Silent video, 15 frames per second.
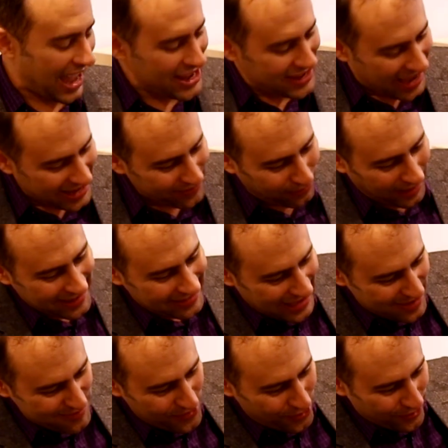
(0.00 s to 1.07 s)
I write
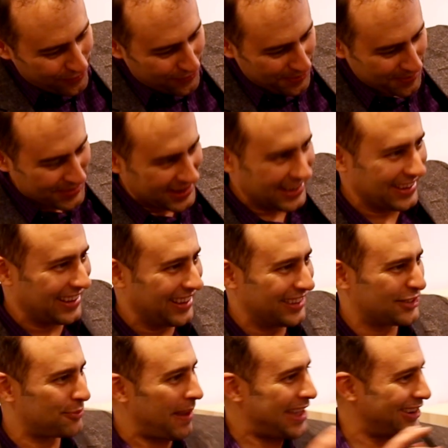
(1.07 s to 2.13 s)
that more from the
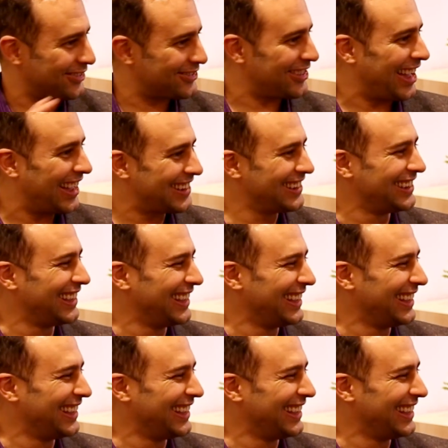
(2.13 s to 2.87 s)
Spanish side